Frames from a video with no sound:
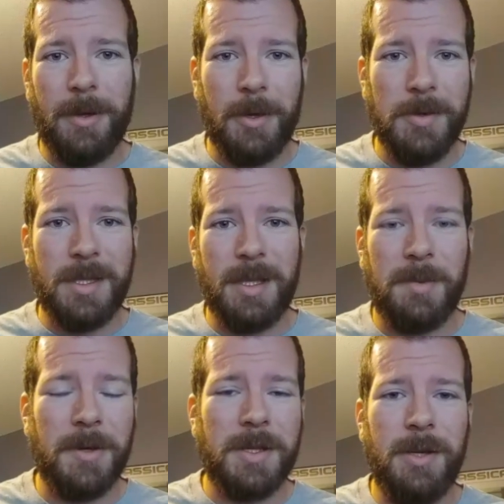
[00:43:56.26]
those into the
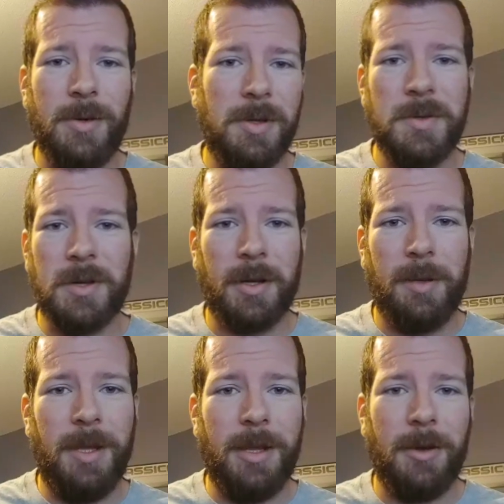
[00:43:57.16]
parks too, and those aren't going
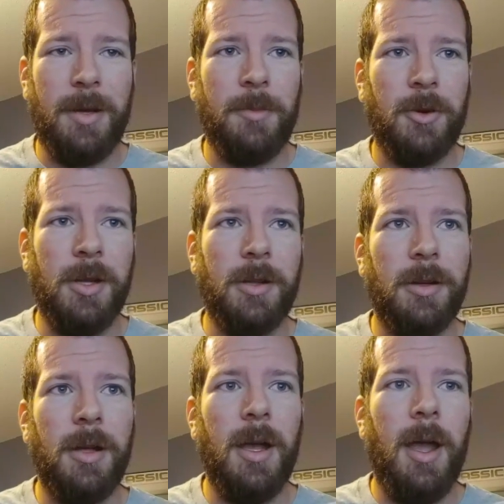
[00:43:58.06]
to be there anymore
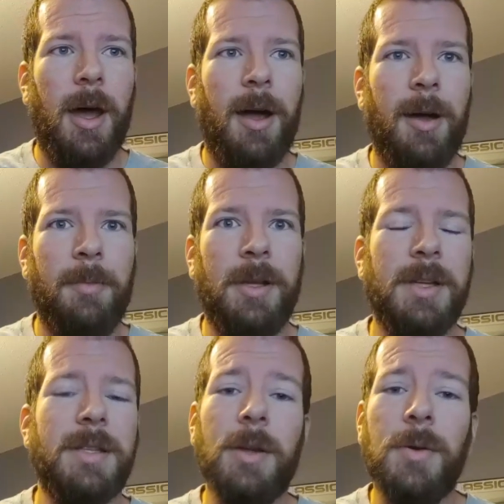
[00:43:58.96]
either,
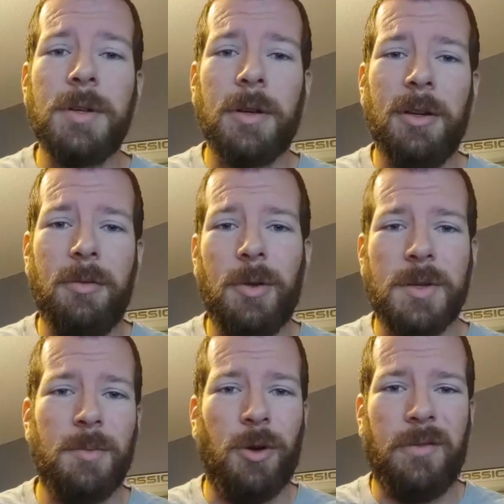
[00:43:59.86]
because those
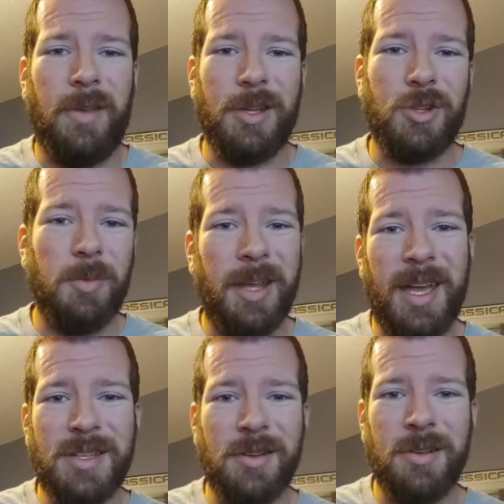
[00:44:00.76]
are more of like a tripping
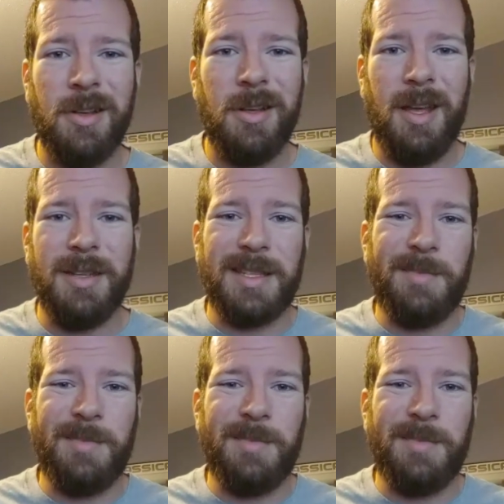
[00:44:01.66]
hazard and